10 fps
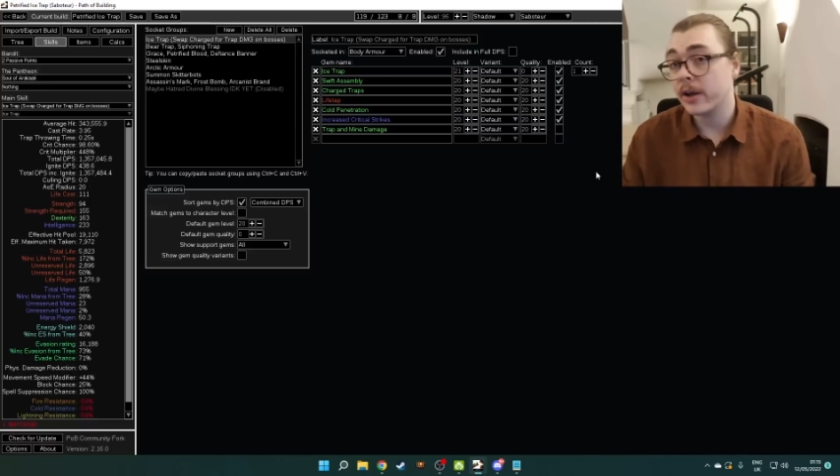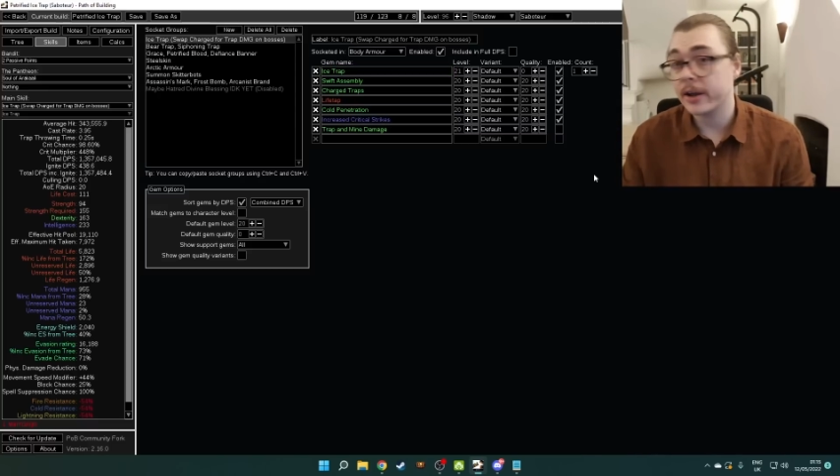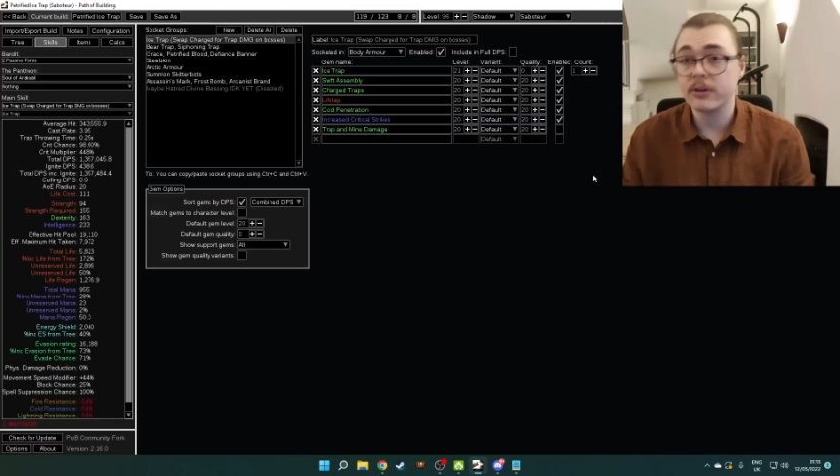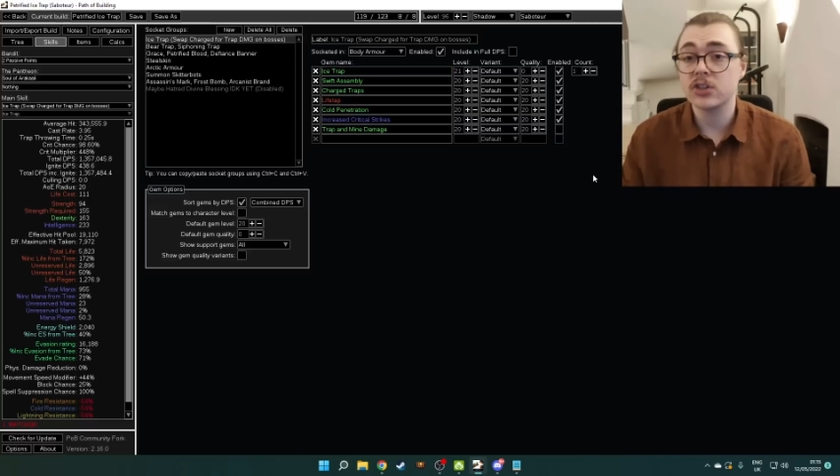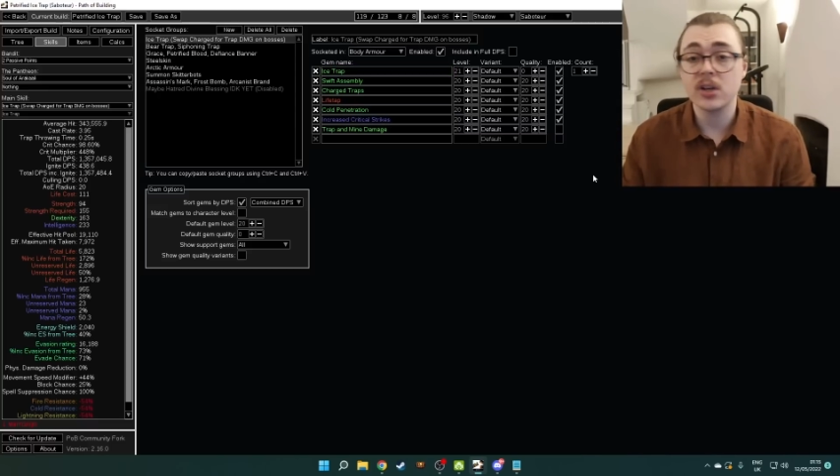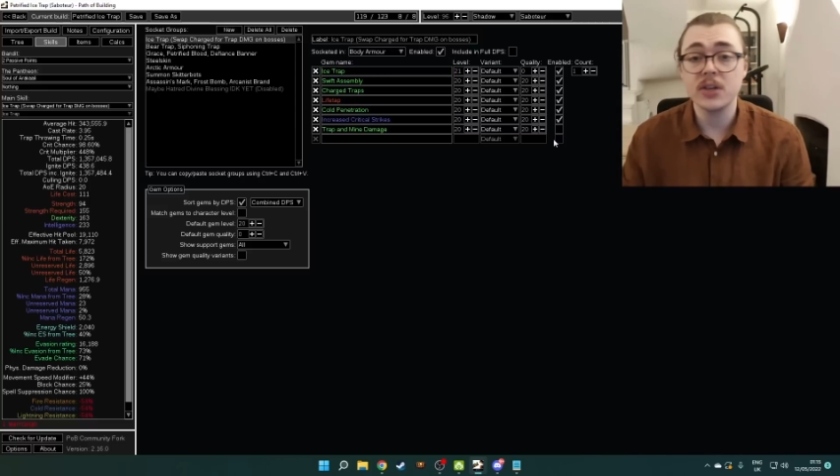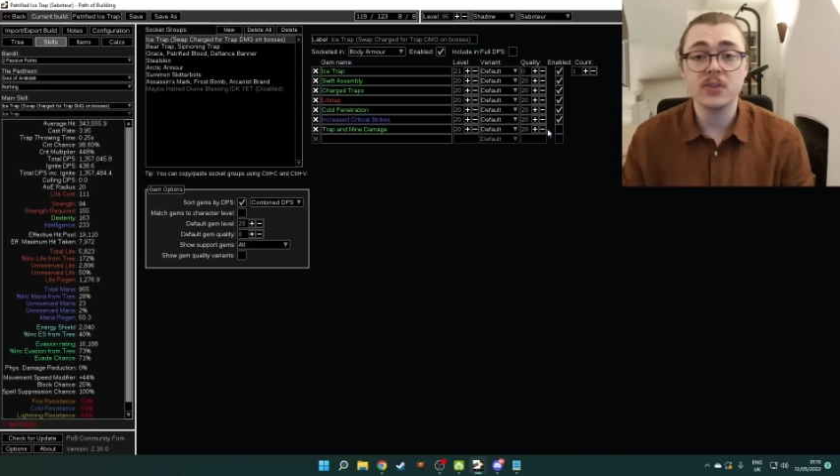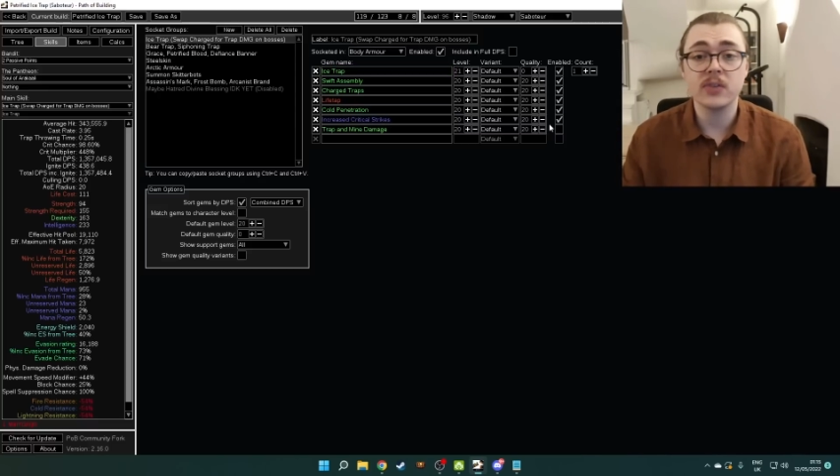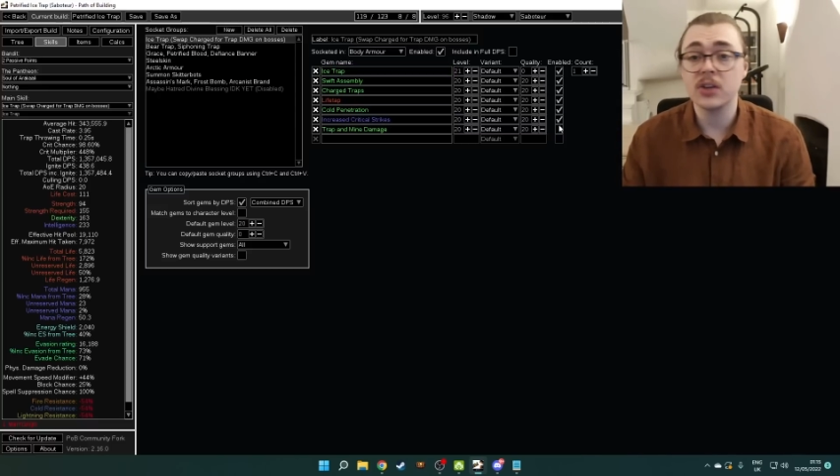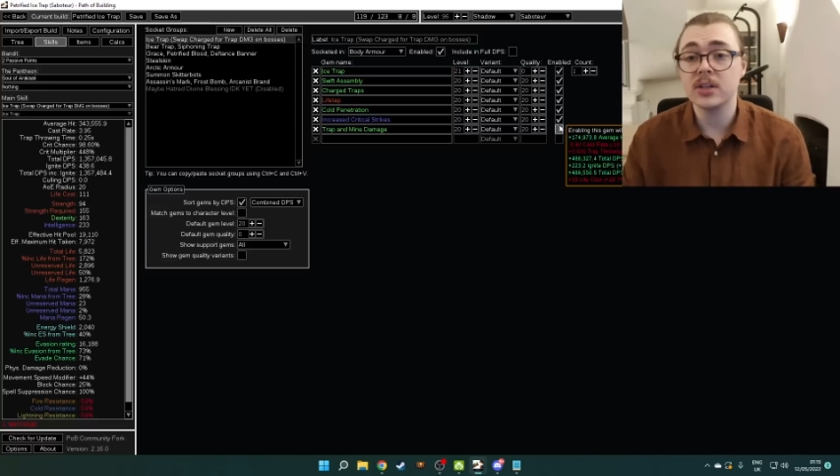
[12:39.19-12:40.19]
crit chance, you
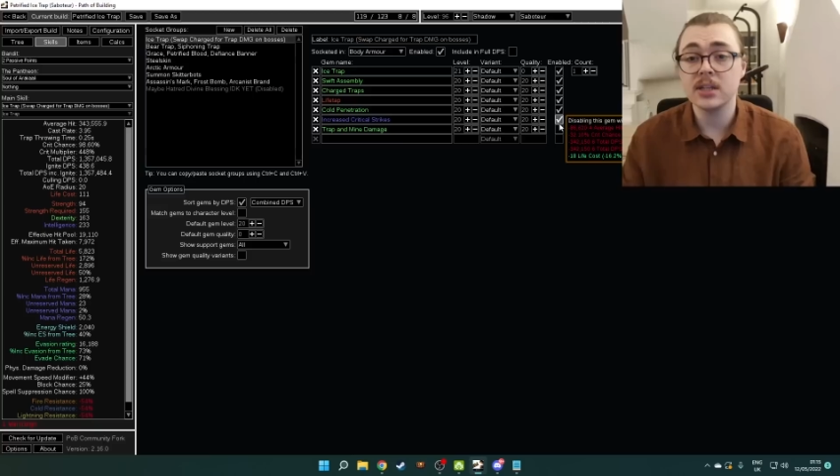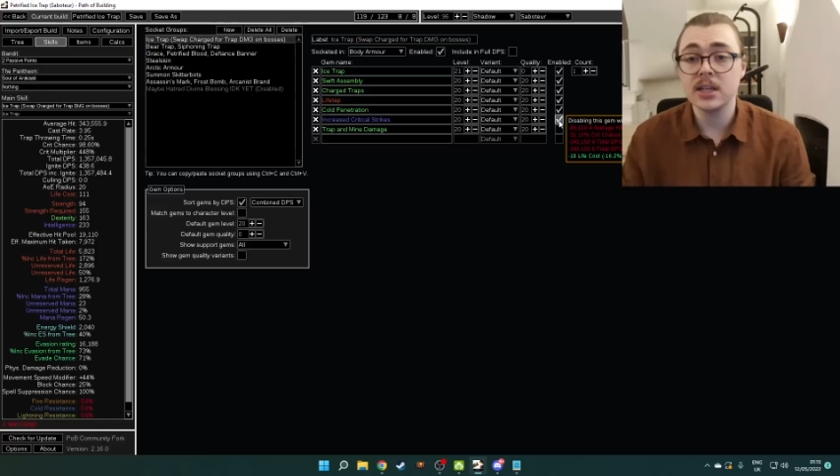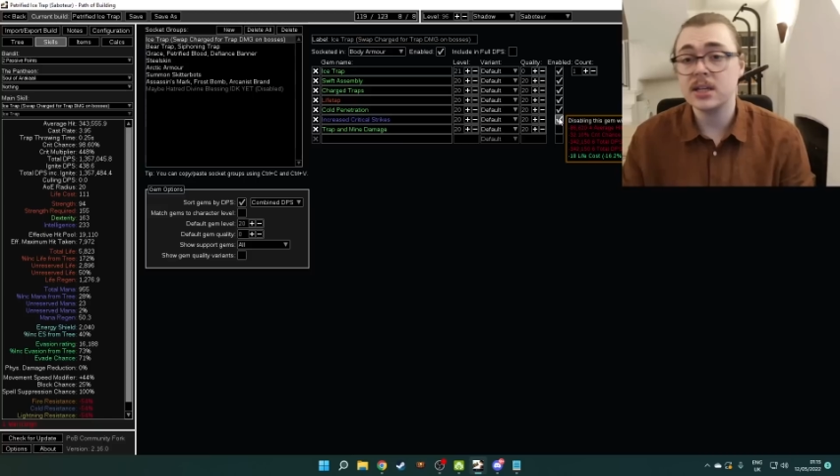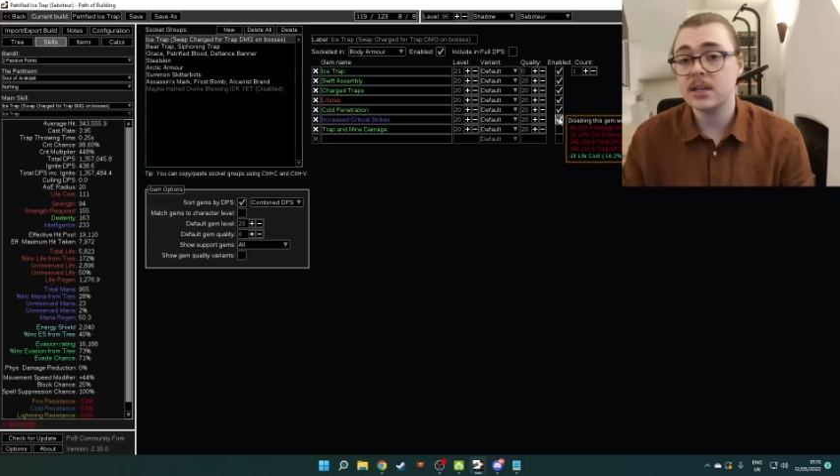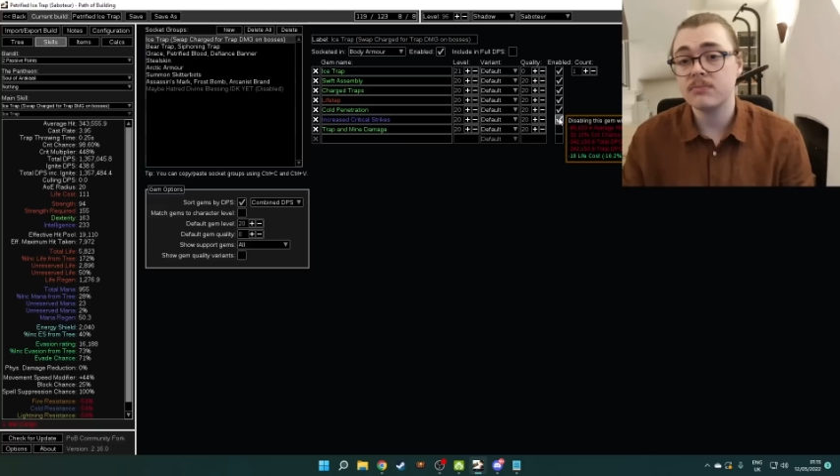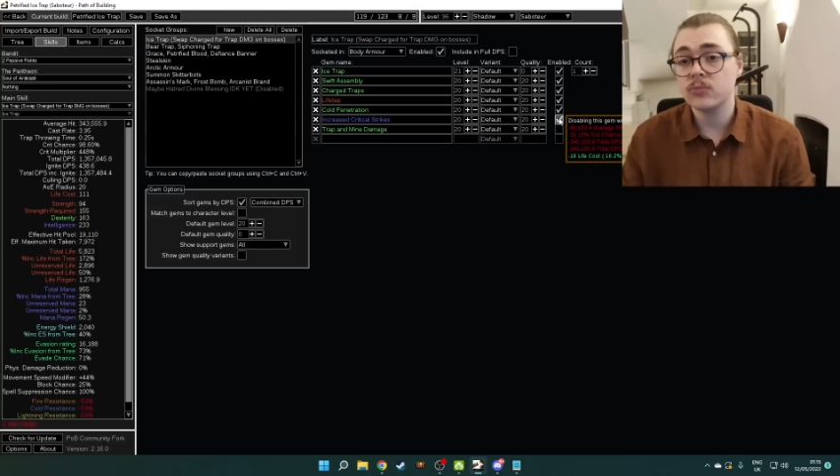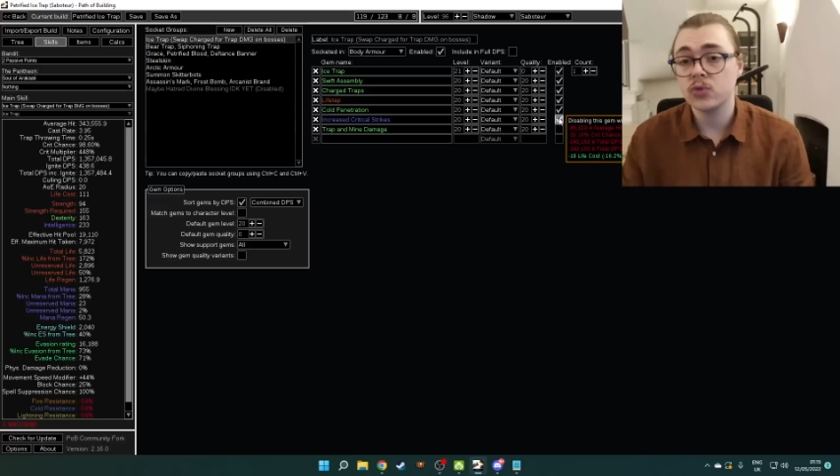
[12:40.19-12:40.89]
feel like you didn't need it,